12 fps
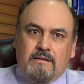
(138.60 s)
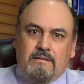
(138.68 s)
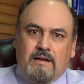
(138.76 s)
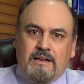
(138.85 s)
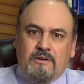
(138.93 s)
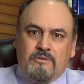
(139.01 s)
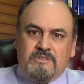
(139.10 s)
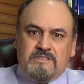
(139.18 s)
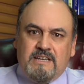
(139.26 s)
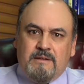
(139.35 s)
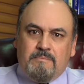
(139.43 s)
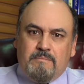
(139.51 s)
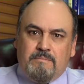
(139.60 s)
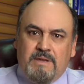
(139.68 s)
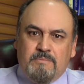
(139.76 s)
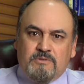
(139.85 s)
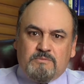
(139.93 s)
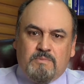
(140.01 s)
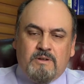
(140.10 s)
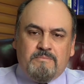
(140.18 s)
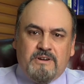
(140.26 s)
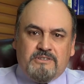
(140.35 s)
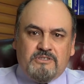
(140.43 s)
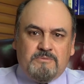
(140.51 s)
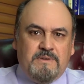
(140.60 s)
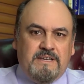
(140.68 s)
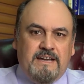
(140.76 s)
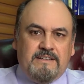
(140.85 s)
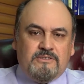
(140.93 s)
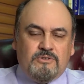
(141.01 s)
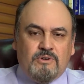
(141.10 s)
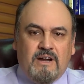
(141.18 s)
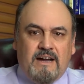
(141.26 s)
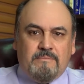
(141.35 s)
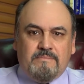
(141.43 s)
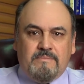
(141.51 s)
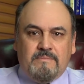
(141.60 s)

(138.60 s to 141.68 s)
I noticed that people's blood pressures began to drop.